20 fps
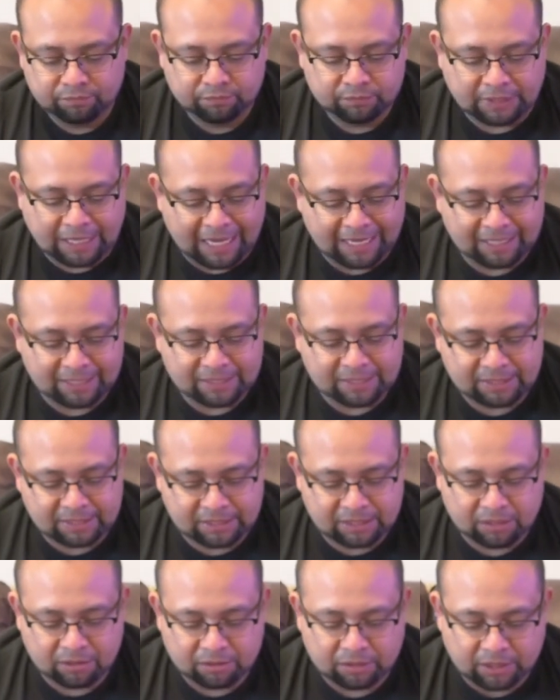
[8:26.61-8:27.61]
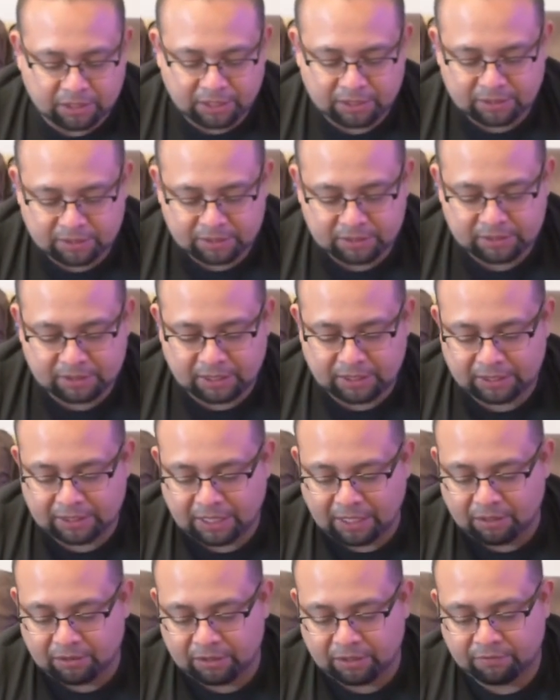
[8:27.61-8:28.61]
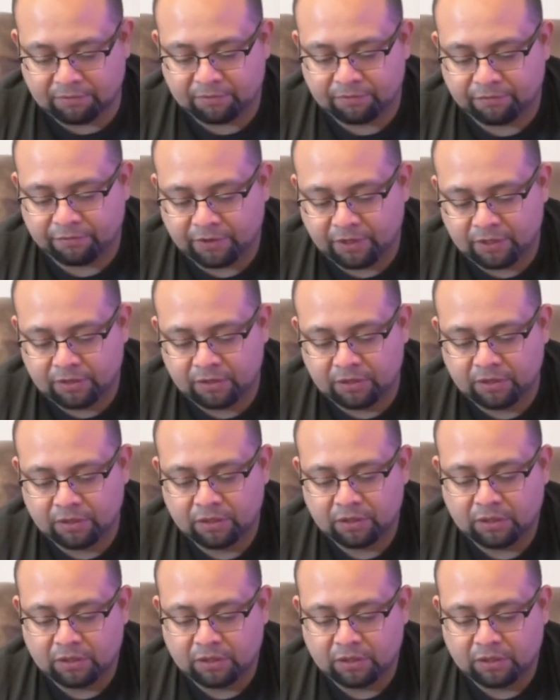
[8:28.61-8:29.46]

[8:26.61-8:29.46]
I could still cut this thing down even further.